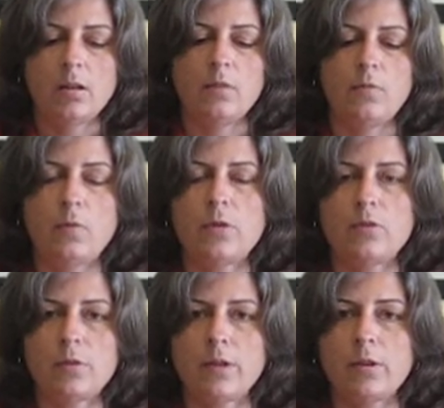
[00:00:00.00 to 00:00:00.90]
for the
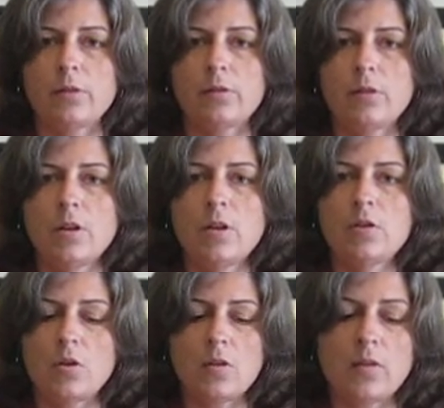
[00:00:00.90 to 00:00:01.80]
trigger
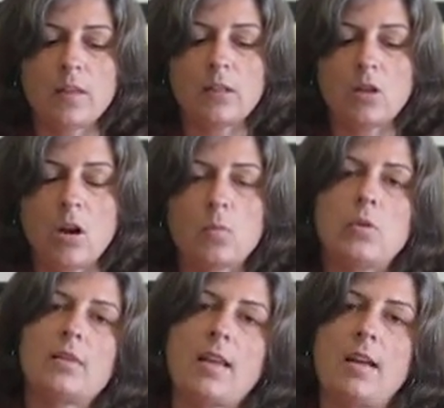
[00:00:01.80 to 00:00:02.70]
so that the alarm
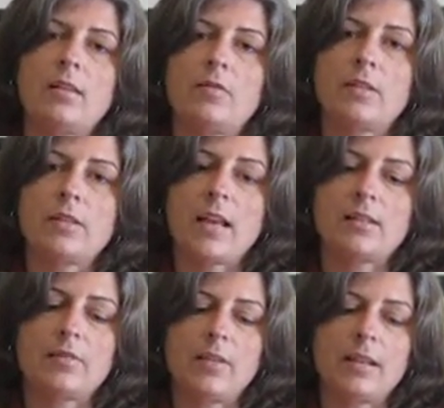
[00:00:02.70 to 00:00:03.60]
will sound if it's
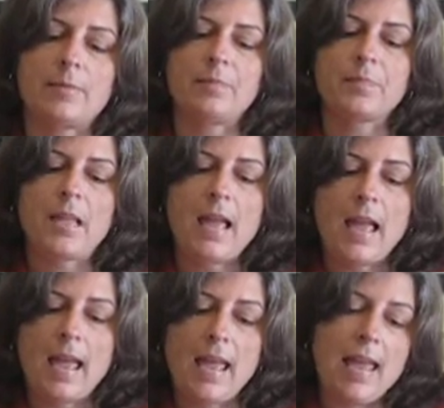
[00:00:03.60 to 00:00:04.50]
activated.
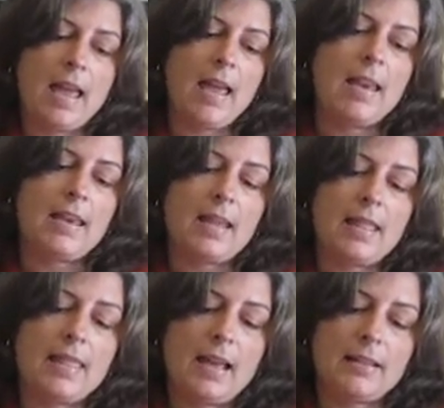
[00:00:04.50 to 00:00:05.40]
And
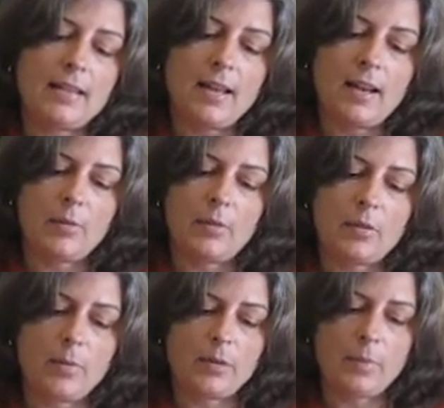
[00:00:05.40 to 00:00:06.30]
that's it. I'm going
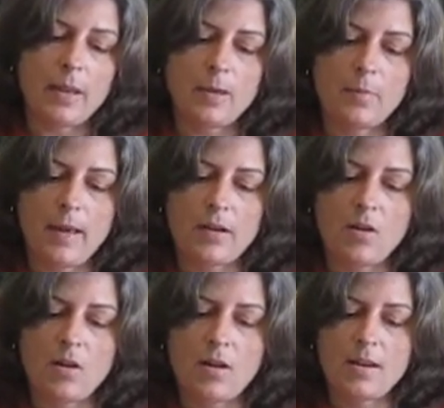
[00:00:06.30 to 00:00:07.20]
to put the band back
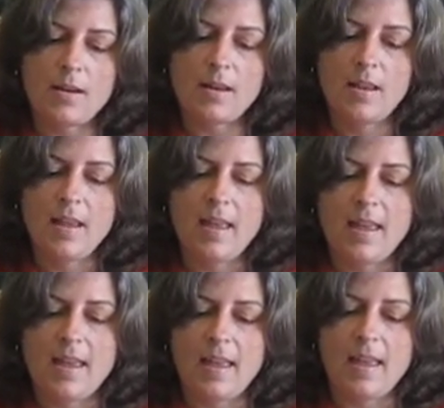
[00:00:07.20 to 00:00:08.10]
on.
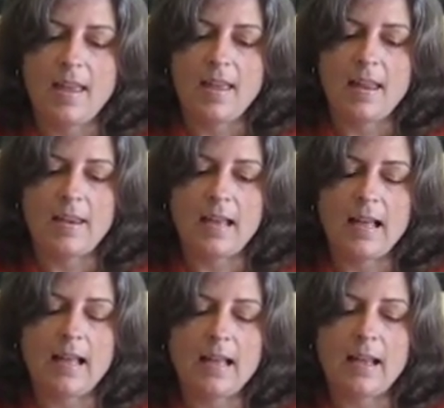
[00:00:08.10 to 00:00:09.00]
And
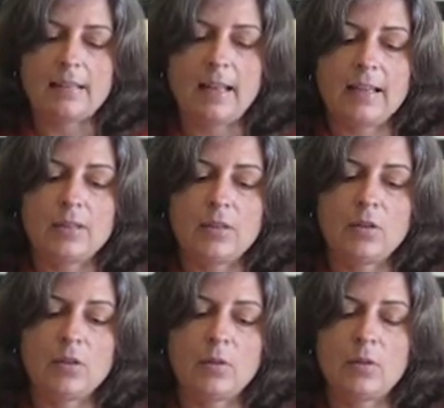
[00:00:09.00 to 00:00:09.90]
I'd like
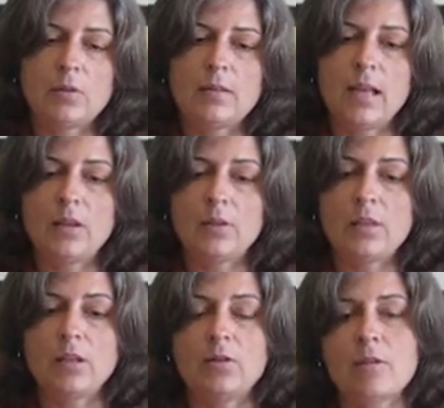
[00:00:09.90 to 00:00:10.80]
to tell you
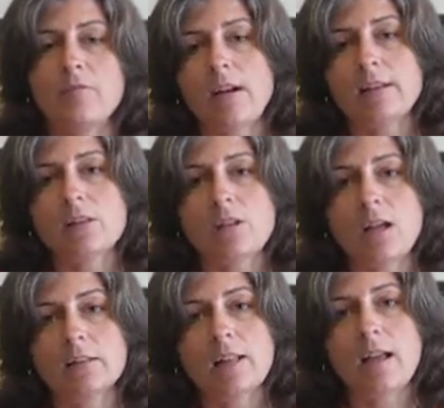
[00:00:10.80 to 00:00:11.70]
that you can find us
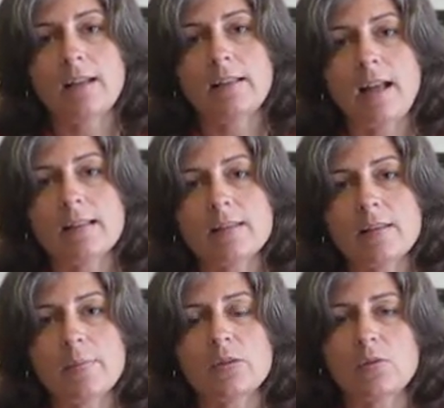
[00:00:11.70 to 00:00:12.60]
online at
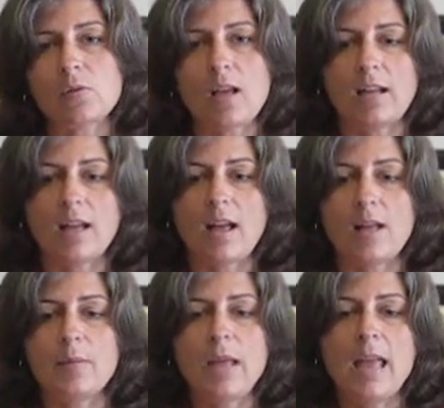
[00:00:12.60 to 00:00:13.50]

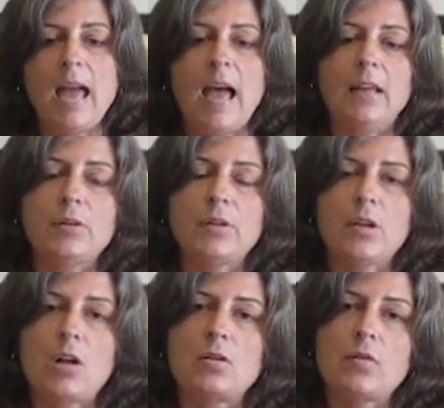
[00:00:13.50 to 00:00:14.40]
SleepPistol.com, and you
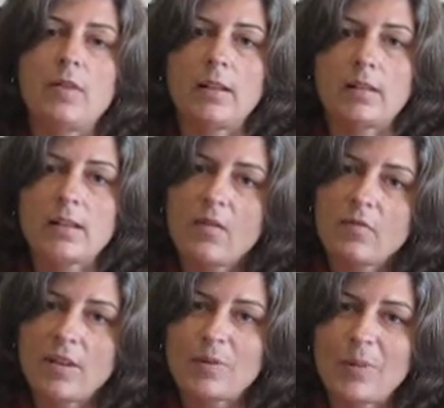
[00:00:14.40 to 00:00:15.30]
can also find us on
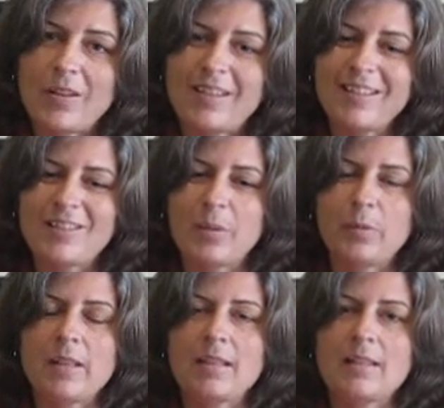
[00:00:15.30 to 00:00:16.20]
Facebook. So
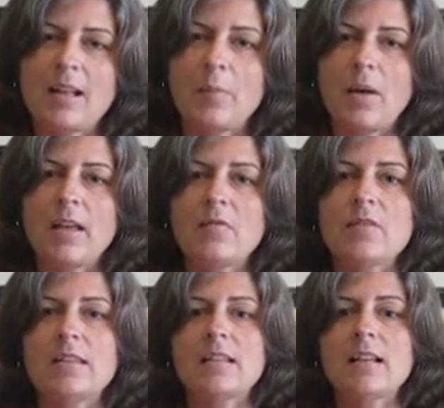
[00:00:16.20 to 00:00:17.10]
please stop by and
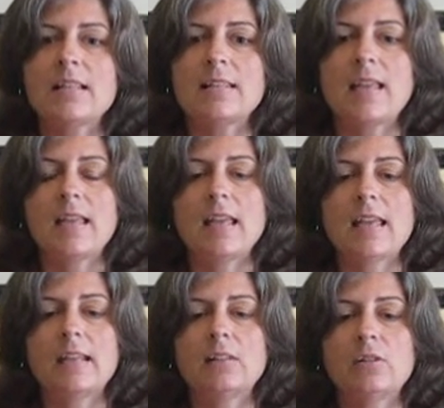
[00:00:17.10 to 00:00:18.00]
visit us
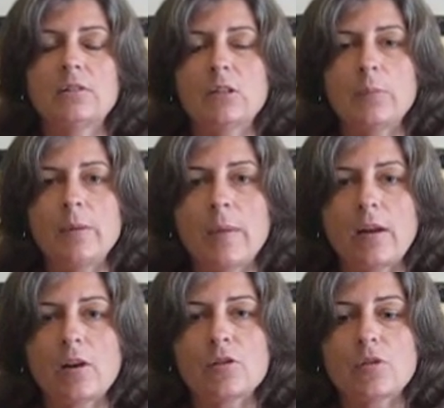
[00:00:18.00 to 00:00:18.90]
and learn a little bit
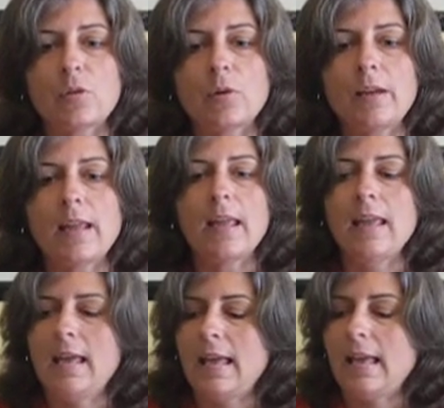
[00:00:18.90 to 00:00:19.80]
about our story
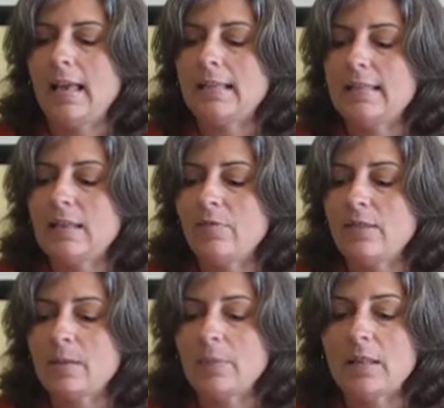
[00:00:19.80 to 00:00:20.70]
and see if
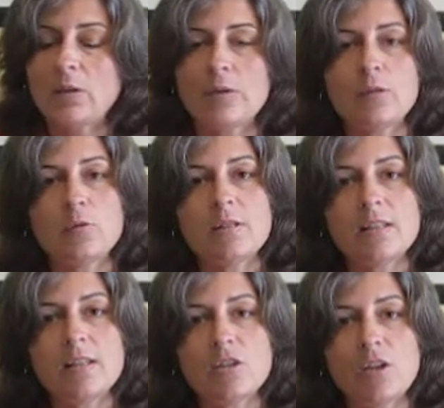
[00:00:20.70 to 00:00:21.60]
it's something that you're
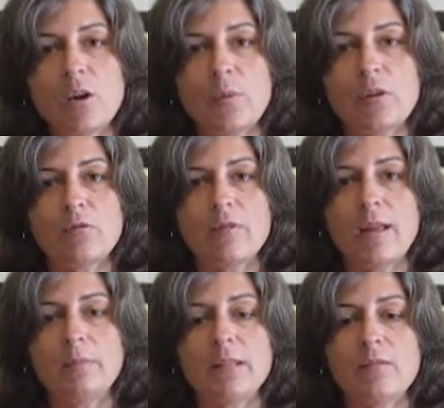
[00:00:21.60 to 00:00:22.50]
interested in. Share it with your
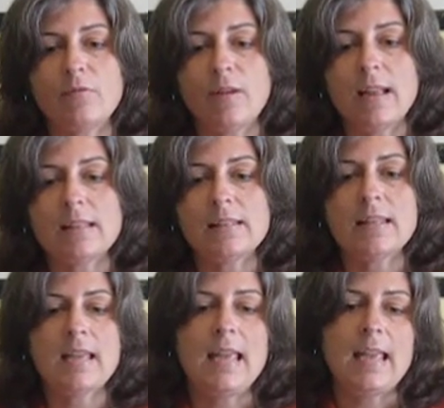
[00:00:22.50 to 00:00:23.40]
family and
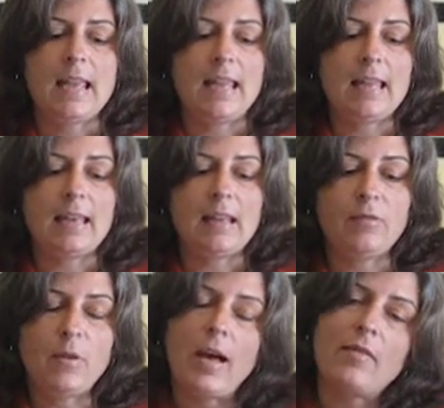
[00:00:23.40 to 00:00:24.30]
friends. And
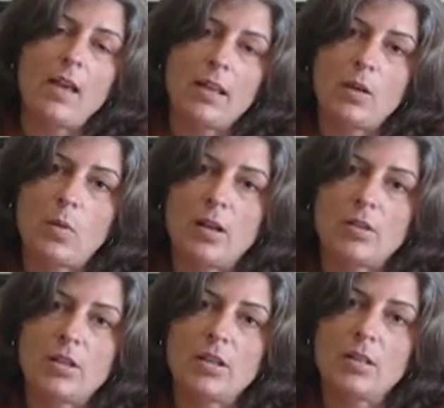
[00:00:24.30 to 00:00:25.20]
if you have any
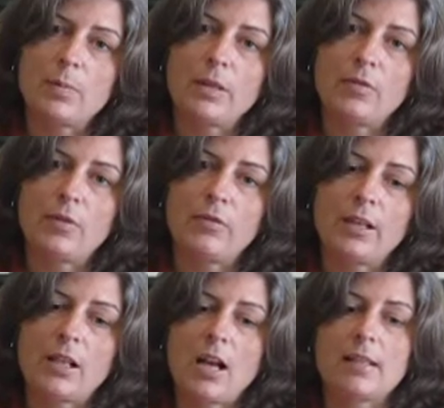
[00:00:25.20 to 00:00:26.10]
questions, please feel
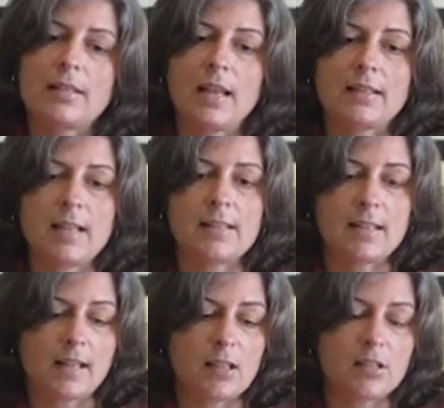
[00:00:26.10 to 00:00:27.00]
free to contact us
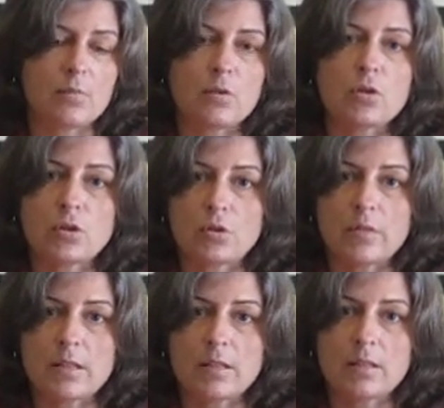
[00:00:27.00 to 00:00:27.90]
at
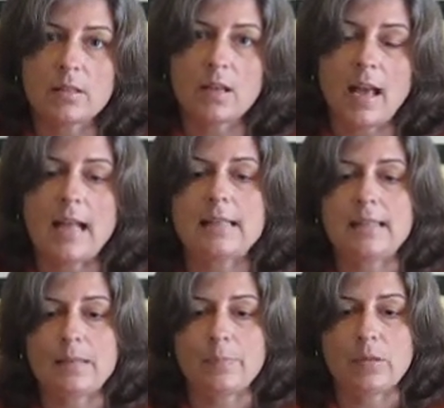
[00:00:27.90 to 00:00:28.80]

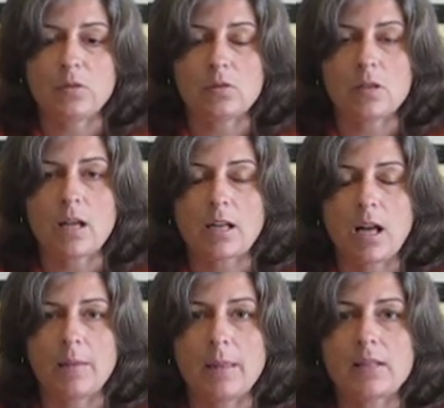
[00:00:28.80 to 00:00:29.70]

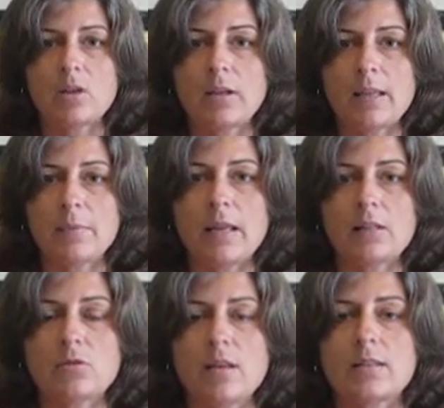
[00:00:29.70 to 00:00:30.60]
customerservice@SleepPistol.com. That's our
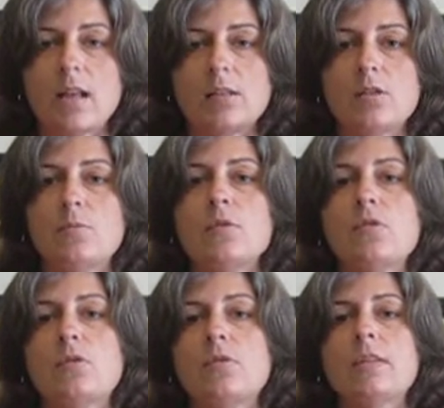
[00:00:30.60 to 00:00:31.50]
email address,
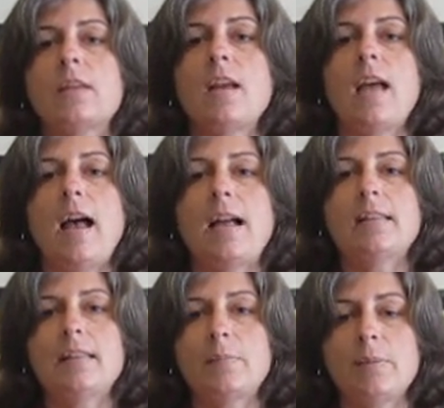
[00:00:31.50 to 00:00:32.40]

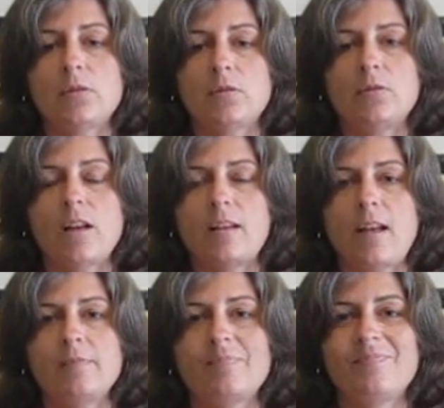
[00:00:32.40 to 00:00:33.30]

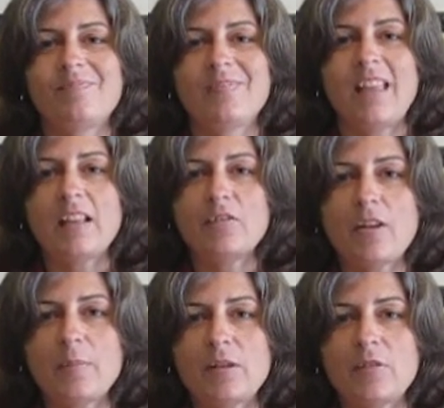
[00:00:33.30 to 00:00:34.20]
customerservice@SleepPistol.com. Thanks
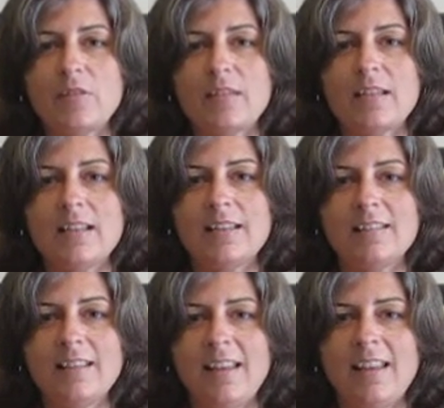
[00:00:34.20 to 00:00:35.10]
very much for visiting,
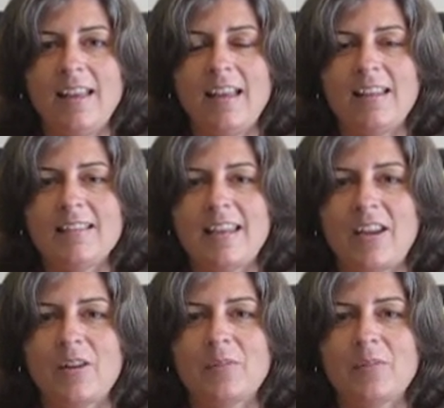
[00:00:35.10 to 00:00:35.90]
and take care.